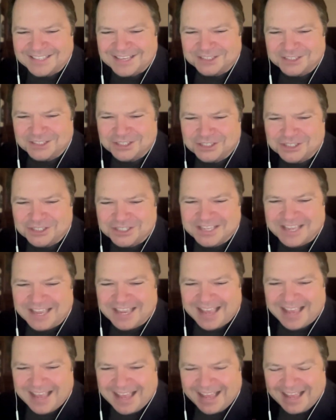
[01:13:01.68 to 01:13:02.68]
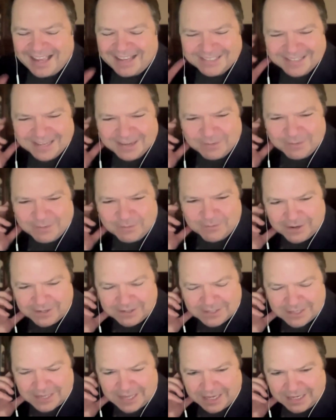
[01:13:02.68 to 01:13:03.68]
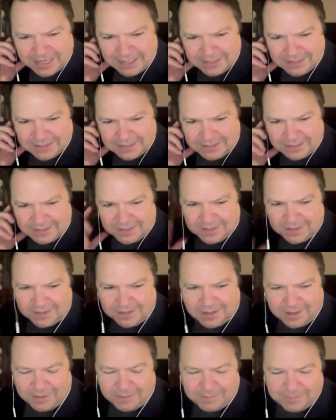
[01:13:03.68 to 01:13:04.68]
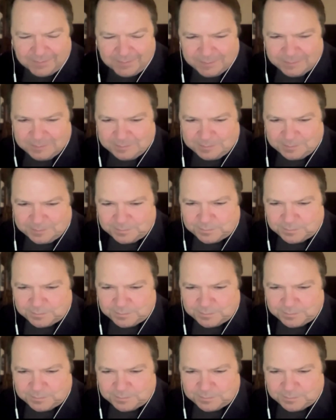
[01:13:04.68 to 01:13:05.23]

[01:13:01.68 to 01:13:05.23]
guess I should just say I am very excited. But